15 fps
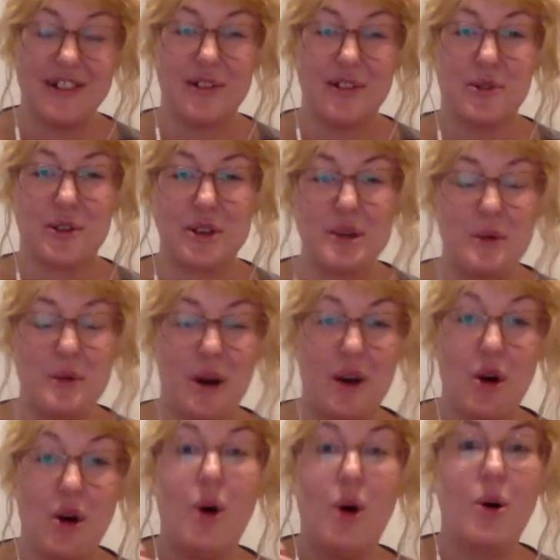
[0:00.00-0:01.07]
or you
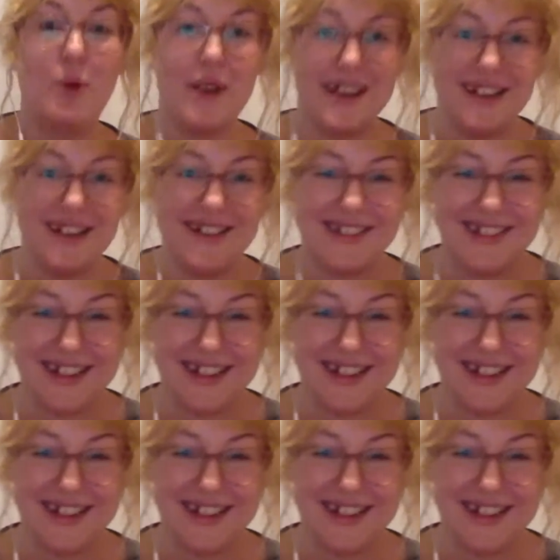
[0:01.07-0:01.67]
are always